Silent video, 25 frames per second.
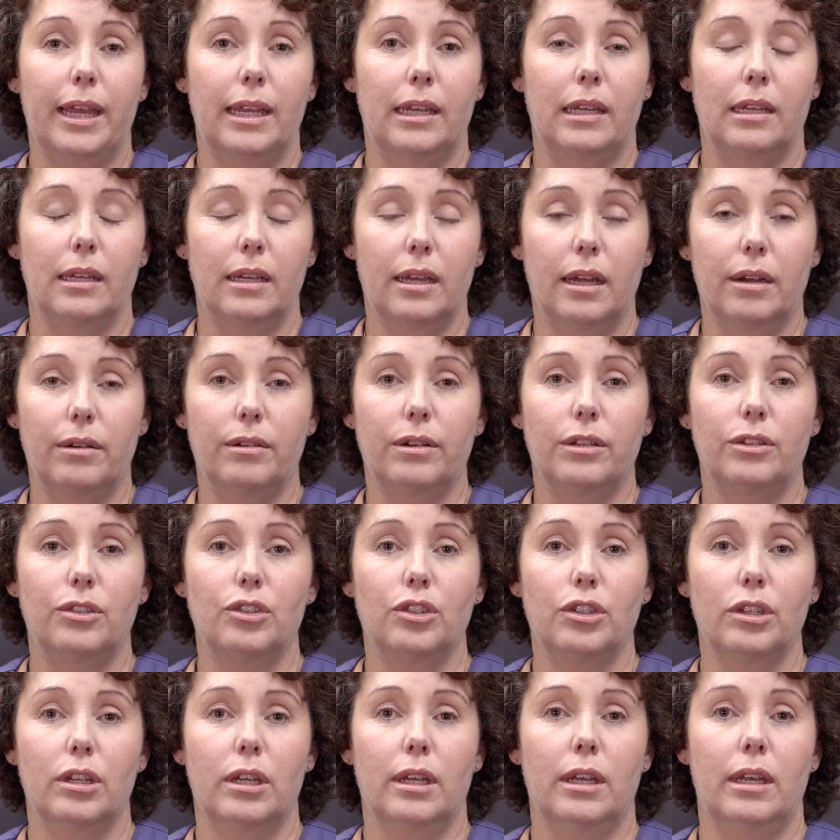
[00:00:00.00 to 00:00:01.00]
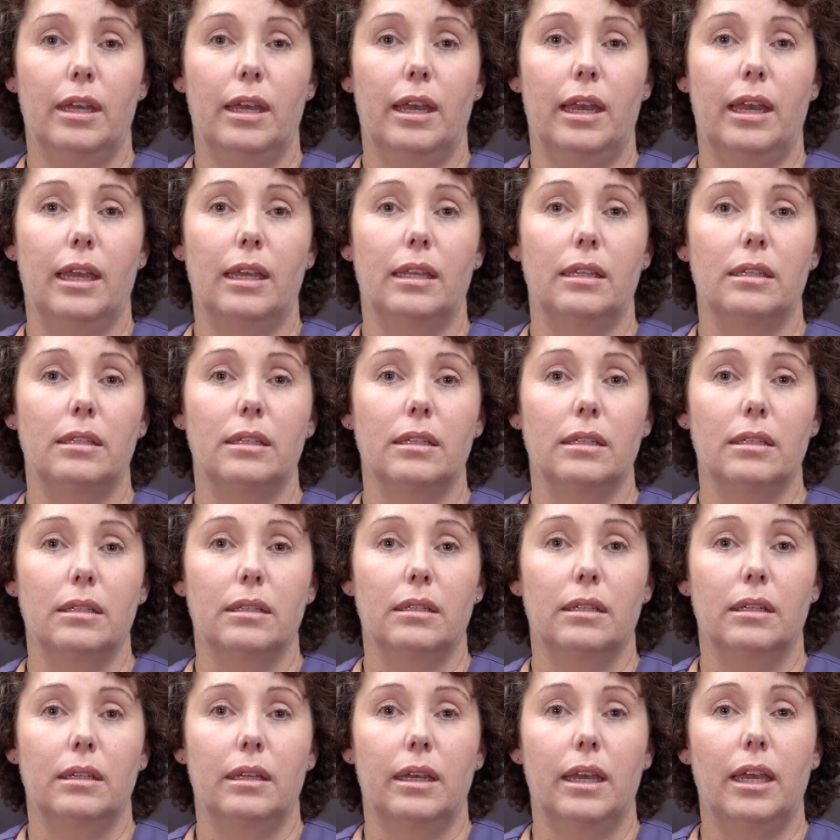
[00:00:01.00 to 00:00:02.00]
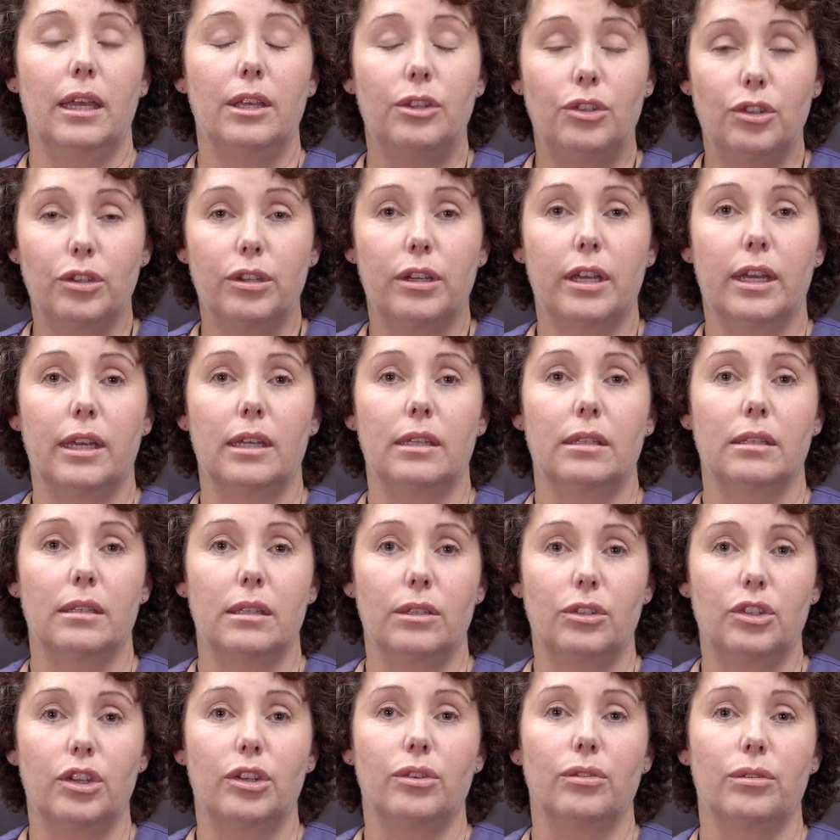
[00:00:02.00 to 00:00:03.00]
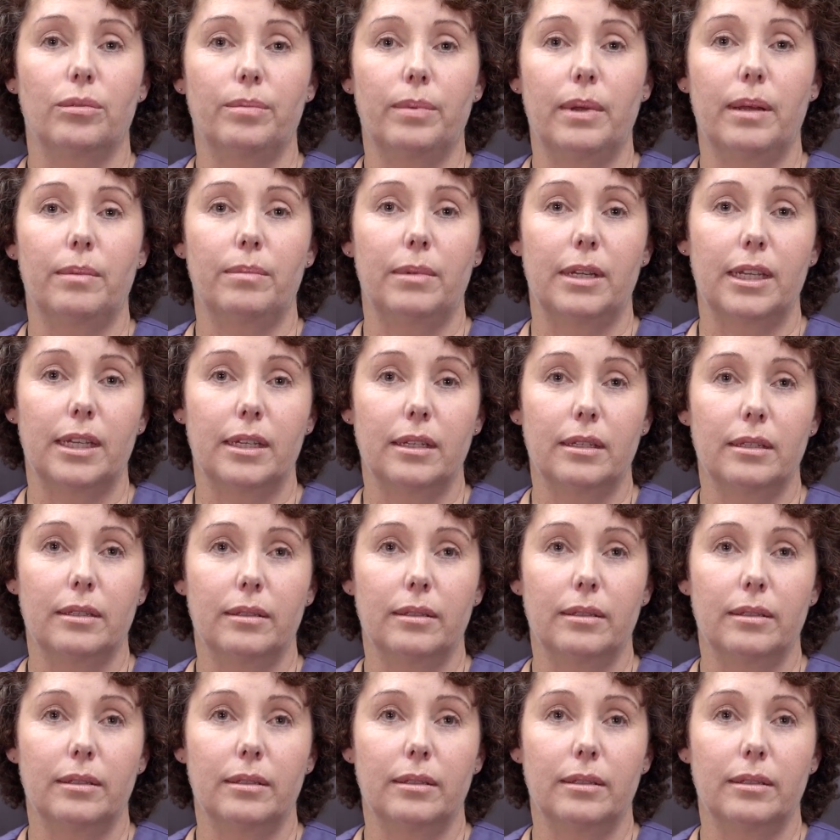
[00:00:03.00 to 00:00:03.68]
and encourage and educate the general public.